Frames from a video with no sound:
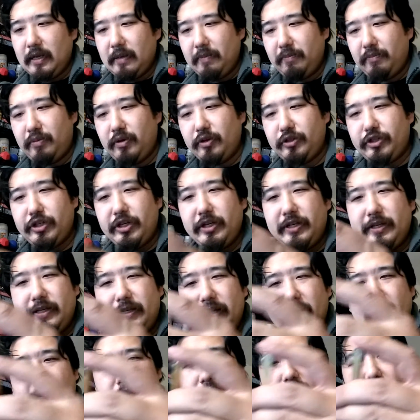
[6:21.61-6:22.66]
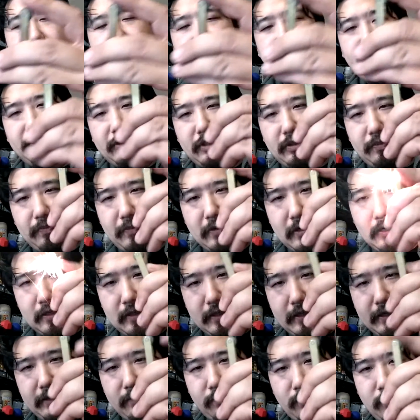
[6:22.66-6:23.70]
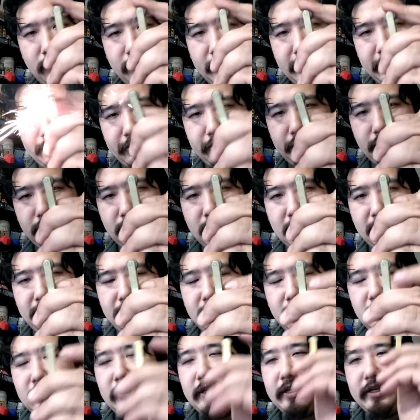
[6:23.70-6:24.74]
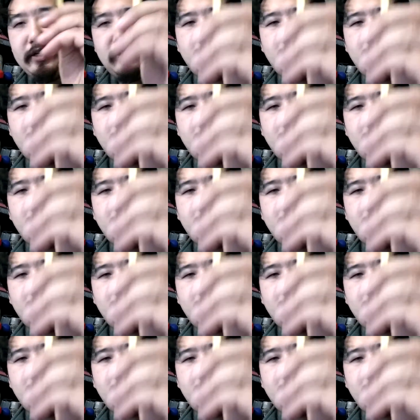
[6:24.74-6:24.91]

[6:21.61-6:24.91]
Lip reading: Pushing down on the Sparklite will get you a little